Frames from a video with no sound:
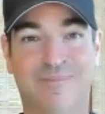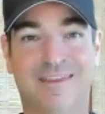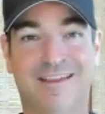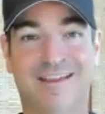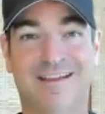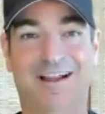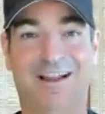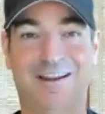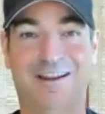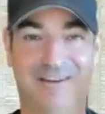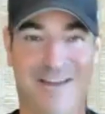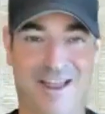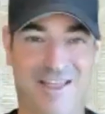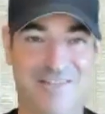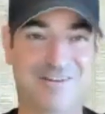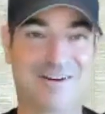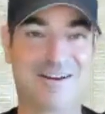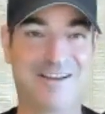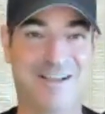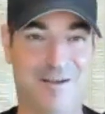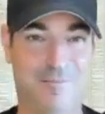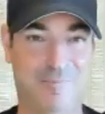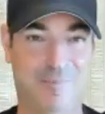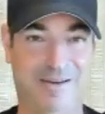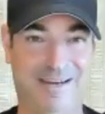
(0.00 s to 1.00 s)
another
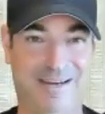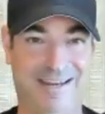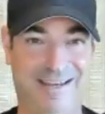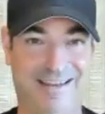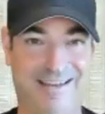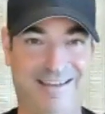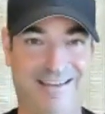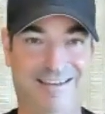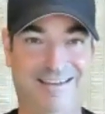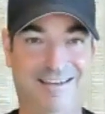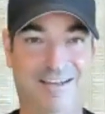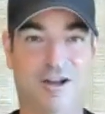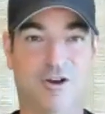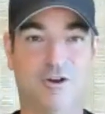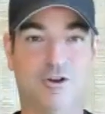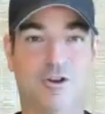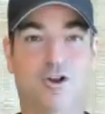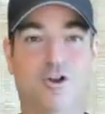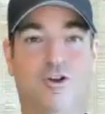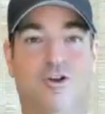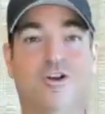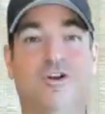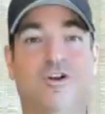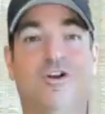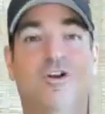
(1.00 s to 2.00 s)
company,
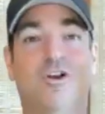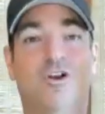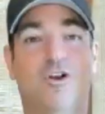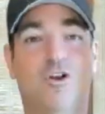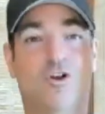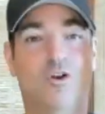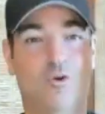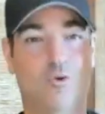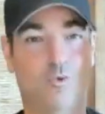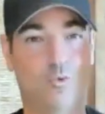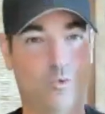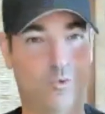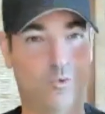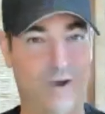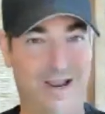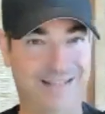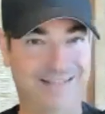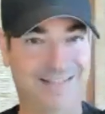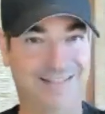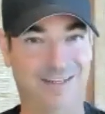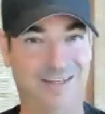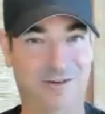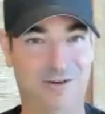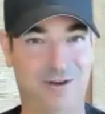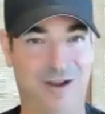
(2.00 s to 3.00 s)
Yodel, went
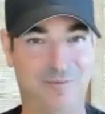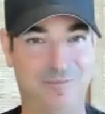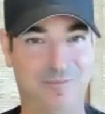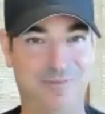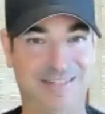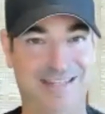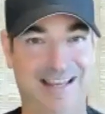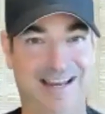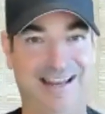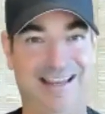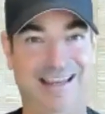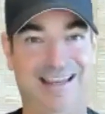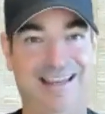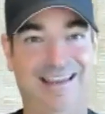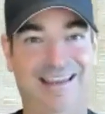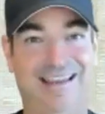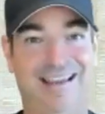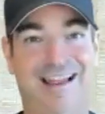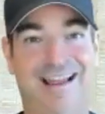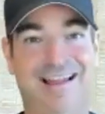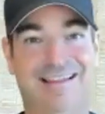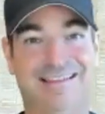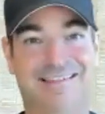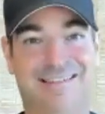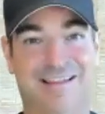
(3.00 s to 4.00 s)
to OpCity,
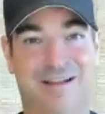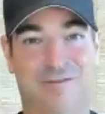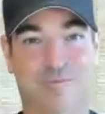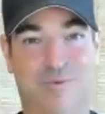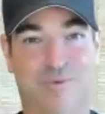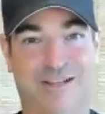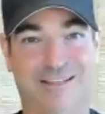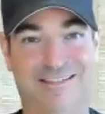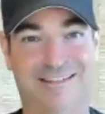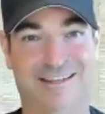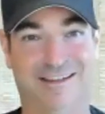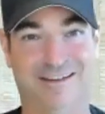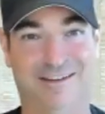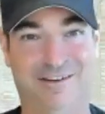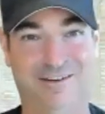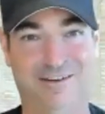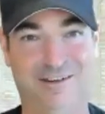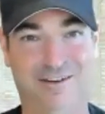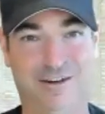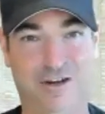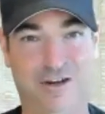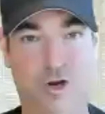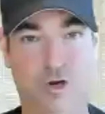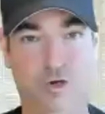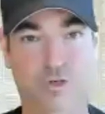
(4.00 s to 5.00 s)
and some went to
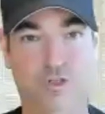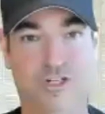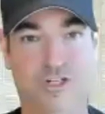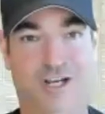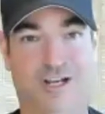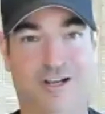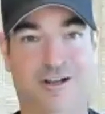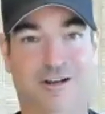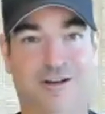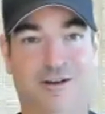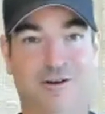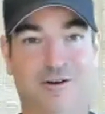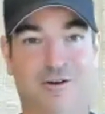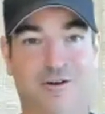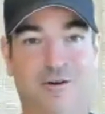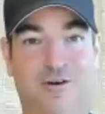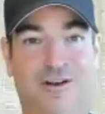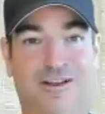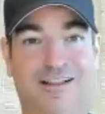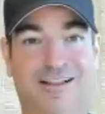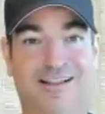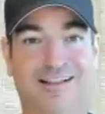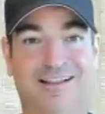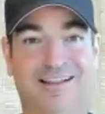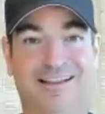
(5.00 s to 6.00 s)
Ojo.
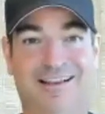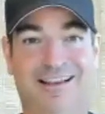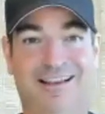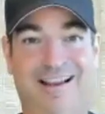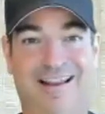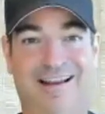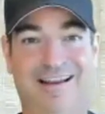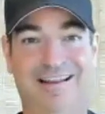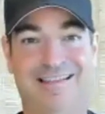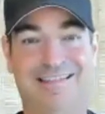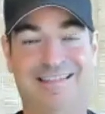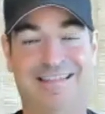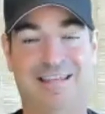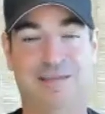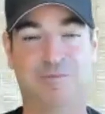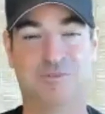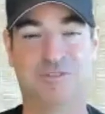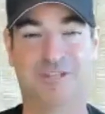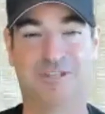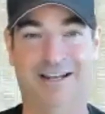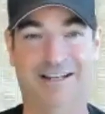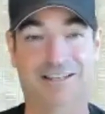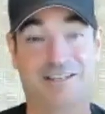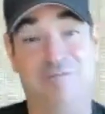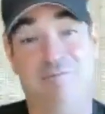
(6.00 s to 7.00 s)
And it seems
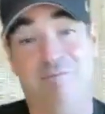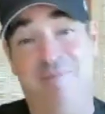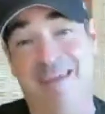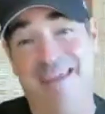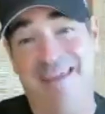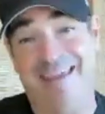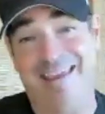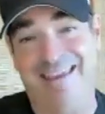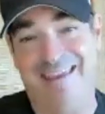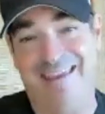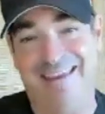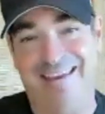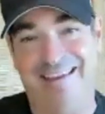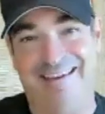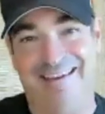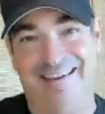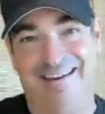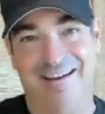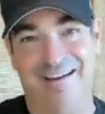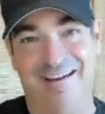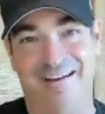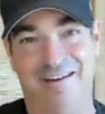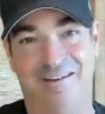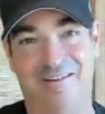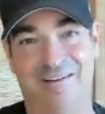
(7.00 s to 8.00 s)
like, to me,
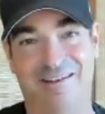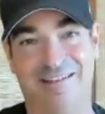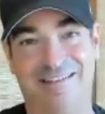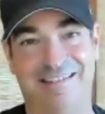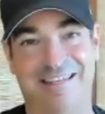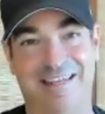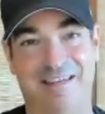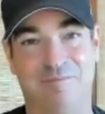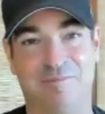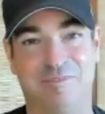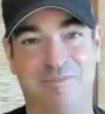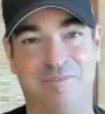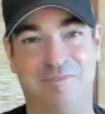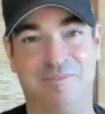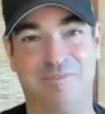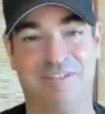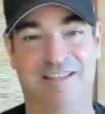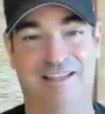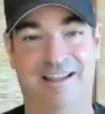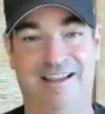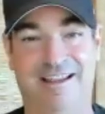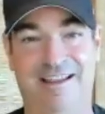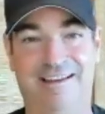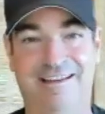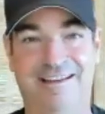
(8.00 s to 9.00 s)
it seems
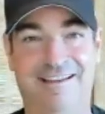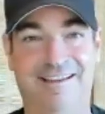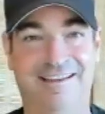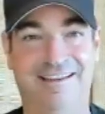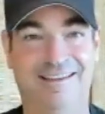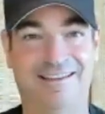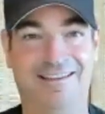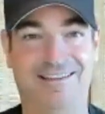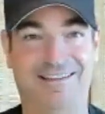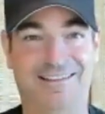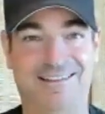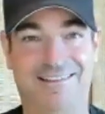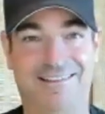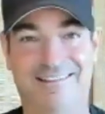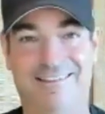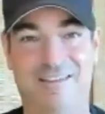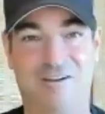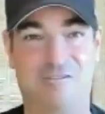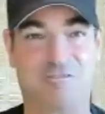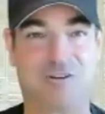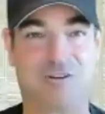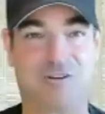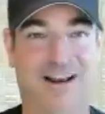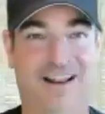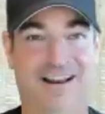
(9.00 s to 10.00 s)
like
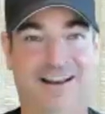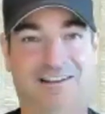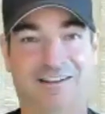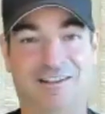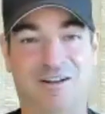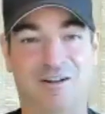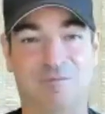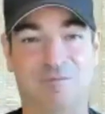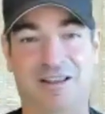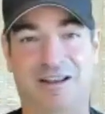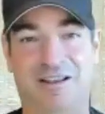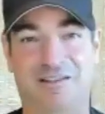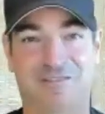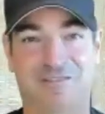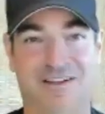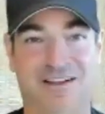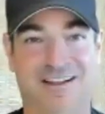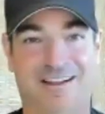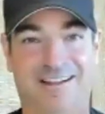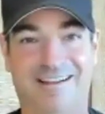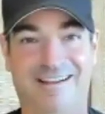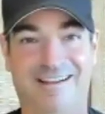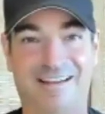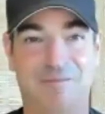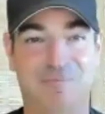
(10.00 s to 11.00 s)
they're running a little bit of
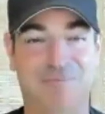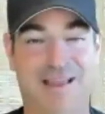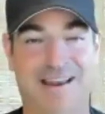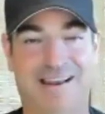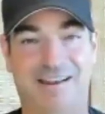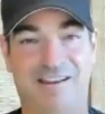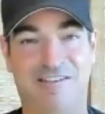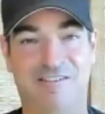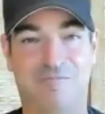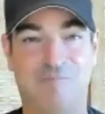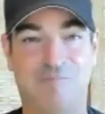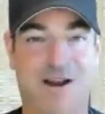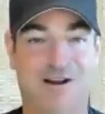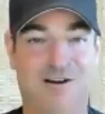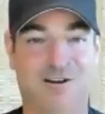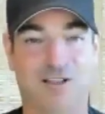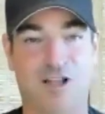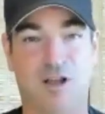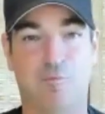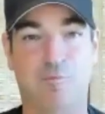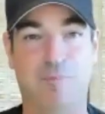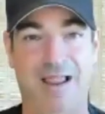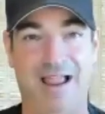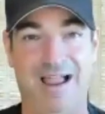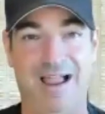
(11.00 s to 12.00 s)
a competitive parallel
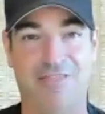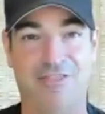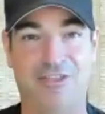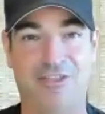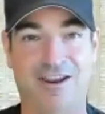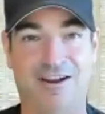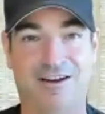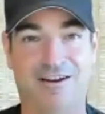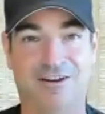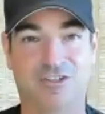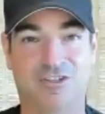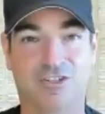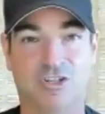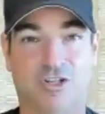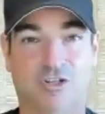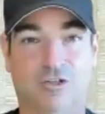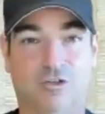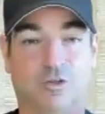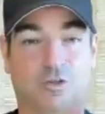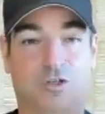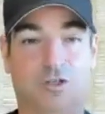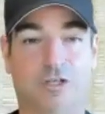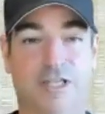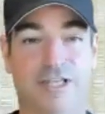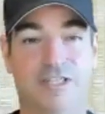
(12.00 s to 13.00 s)
path here. So
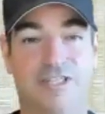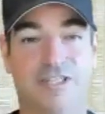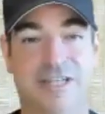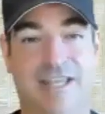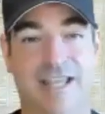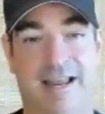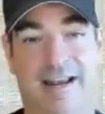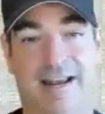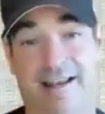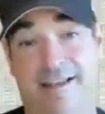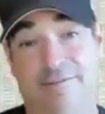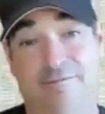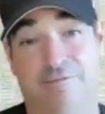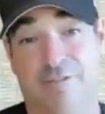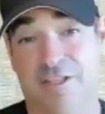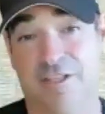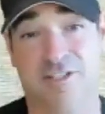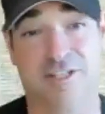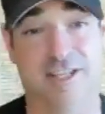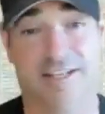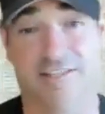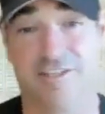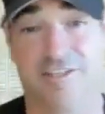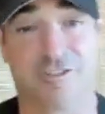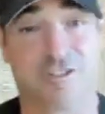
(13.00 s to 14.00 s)
let's get
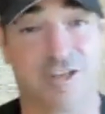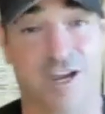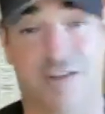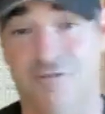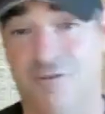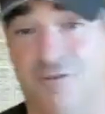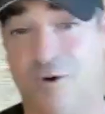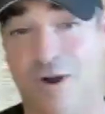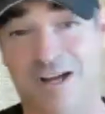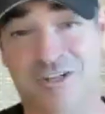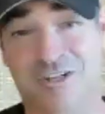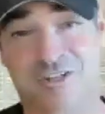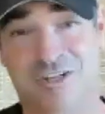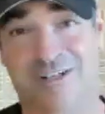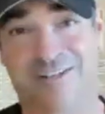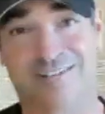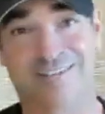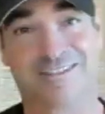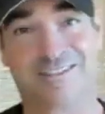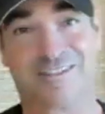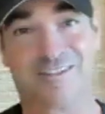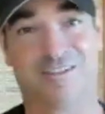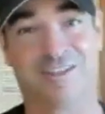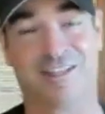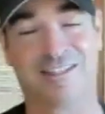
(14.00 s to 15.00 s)
some tough
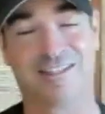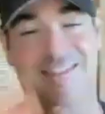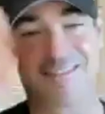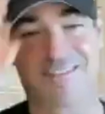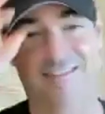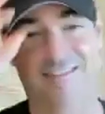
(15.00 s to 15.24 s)
questions. So let's